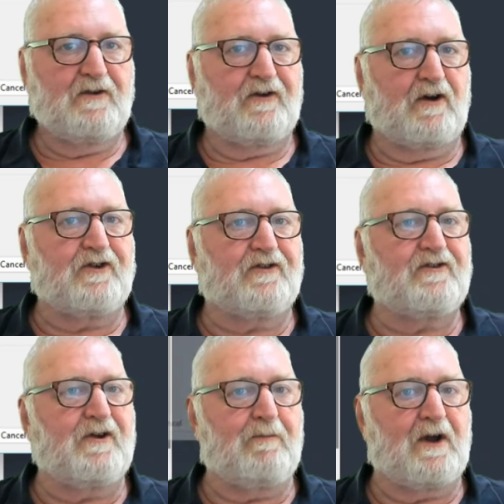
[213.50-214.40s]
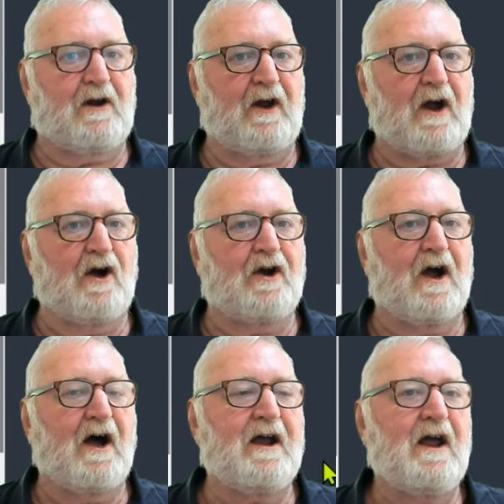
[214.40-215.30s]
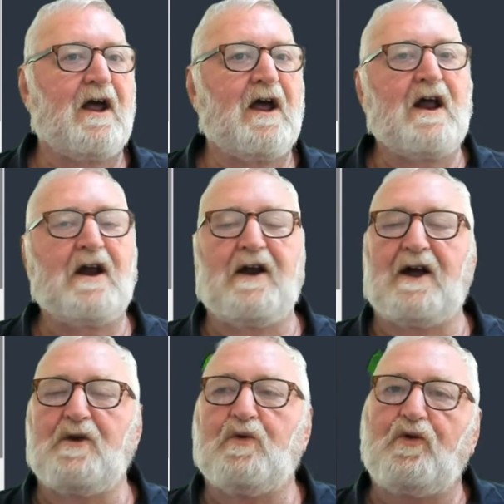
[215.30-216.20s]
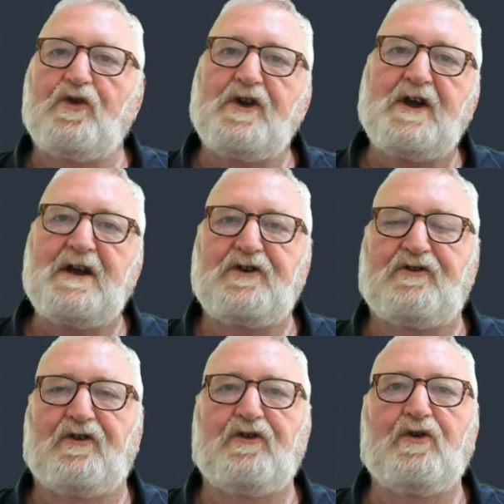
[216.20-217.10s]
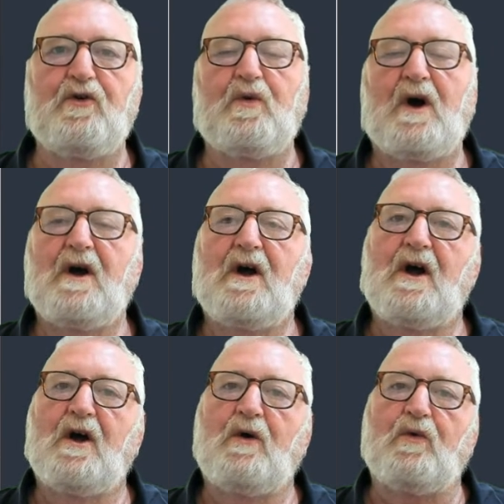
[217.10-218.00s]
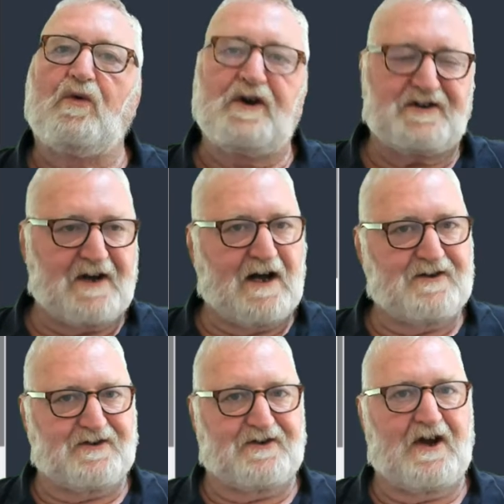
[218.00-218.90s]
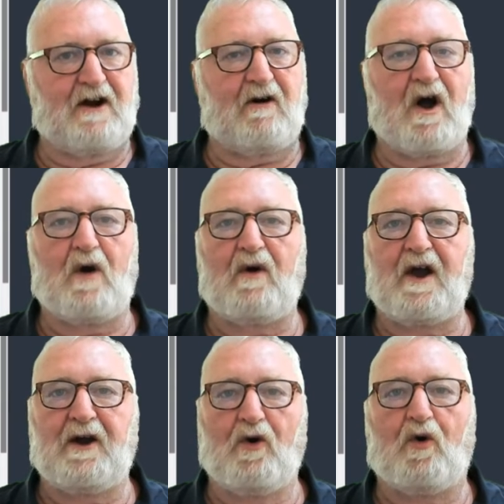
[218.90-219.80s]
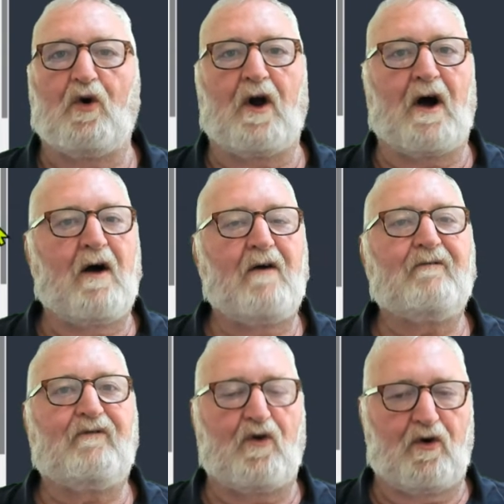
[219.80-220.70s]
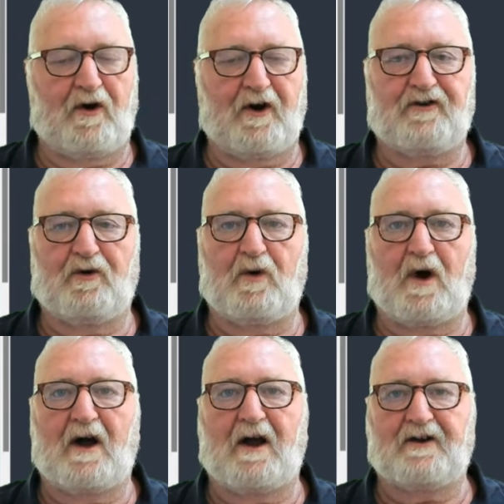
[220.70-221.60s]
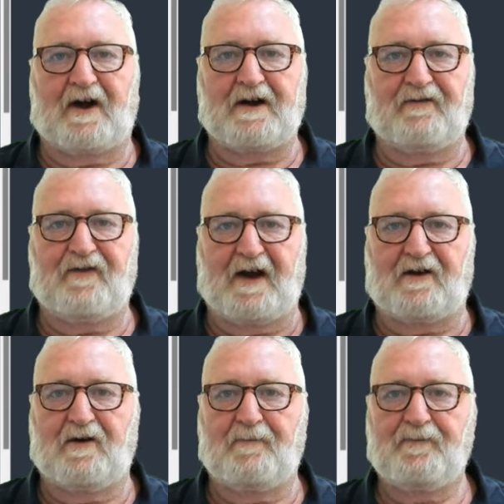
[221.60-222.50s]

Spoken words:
So just simply click OK. Now, you will need to restart Zotero in order for it to take effect.